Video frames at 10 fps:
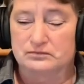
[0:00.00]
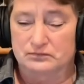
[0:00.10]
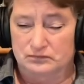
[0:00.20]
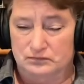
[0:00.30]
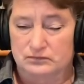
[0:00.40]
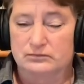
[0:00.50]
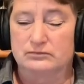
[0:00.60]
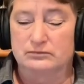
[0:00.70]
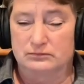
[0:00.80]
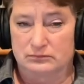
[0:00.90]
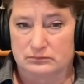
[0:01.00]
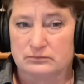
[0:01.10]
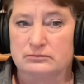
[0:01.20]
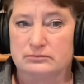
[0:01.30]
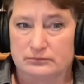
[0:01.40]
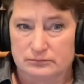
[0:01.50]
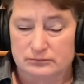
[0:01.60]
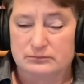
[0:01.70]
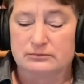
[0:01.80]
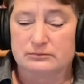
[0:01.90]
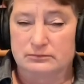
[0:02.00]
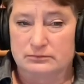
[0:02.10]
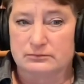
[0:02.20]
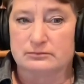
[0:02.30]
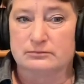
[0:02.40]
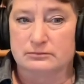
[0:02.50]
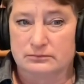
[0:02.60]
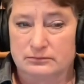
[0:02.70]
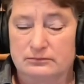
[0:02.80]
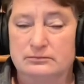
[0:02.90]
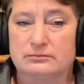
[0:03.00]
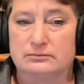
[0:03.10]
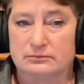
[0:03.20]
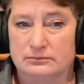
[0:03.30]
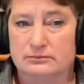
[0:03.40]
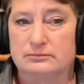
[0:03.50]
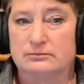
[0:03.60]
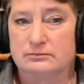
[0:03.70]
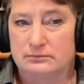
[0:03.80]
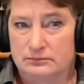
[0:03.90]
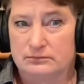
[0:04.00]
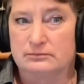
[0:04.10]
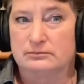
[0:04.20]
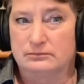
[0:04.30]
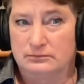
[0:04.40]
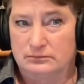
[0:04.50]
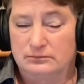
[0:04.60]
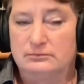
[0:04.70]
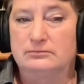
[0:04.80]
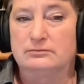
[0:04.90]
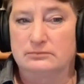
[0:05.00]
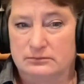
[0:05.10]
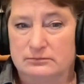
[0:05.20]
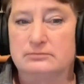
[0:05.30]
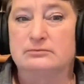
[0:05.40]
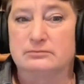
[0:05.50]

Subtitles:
(silent)